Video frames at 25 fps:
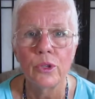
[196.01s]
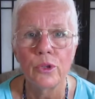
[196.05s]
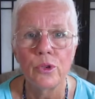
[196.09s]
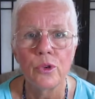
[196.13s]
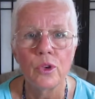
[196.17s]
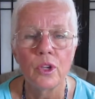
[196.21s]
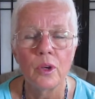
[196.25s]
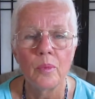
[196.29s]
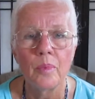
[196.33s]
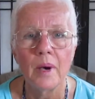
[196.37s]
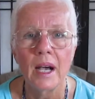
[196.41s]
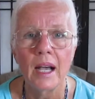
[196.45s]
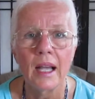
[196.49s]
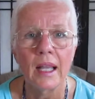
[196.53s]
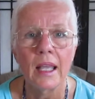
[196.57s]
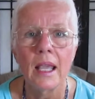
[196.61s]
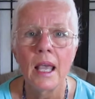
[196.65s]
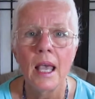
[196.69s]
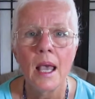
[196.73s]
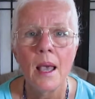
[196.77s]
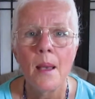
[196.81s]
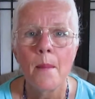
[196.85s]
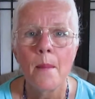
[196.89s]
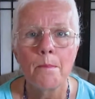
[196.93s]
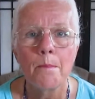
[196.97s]
You could buy
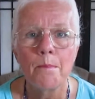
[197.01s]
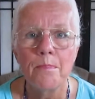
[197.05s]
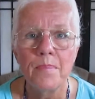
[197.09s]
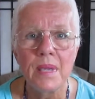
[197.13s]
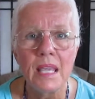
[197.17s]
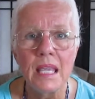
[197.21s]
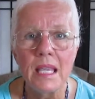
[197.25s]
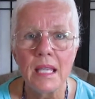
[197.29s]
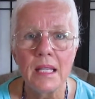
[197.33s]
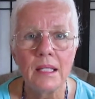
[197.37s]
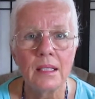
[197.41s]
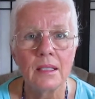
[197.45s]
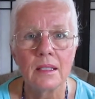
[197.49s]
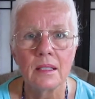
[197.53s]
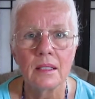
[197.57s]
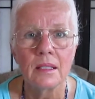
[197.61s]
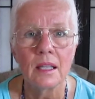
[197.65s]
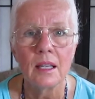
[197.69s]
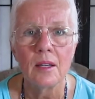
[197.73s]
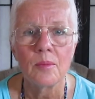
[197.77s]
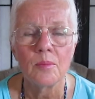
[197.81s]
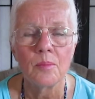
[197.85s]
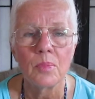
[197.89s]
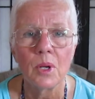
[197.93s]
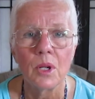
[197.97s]
beans
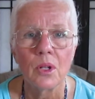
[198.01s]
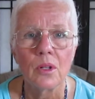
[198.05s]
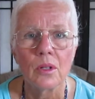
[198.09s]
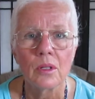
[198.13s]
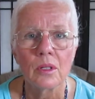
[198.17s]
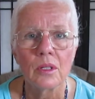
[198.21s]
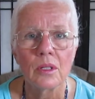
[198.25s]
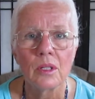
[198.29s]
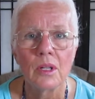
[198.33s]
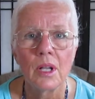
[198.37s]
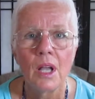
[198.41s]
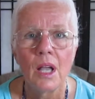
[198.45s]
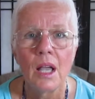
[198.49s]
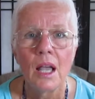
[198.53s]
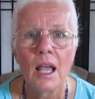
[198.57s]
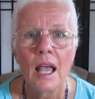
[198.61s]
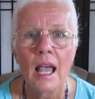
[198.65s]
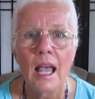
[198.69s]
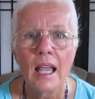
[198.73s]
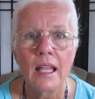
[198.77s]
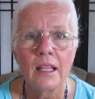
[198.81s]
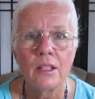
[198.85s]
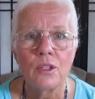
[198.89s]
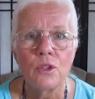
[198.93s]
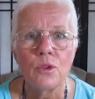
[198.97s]
in bulk,
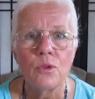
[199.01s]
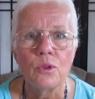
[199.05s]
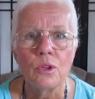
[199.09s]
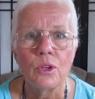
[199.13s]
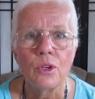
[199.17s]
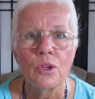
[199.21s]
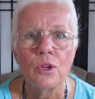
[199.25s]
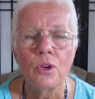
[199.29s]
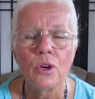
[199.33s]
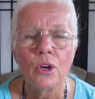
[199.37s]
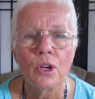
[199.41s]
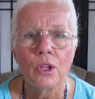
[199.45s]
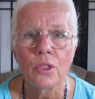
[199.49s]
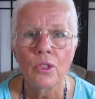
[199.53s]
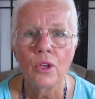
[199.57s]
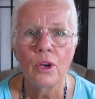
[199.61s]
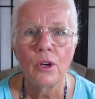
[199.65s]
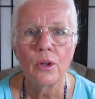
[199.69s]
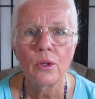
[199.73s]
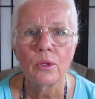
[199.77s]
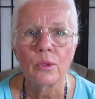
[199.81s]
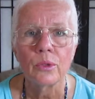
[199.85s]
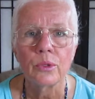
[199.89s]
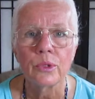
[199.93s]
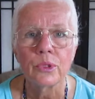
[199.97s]
and you can cook
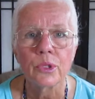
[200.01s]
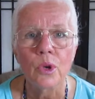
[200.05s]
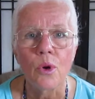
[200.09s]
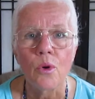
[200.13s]
those.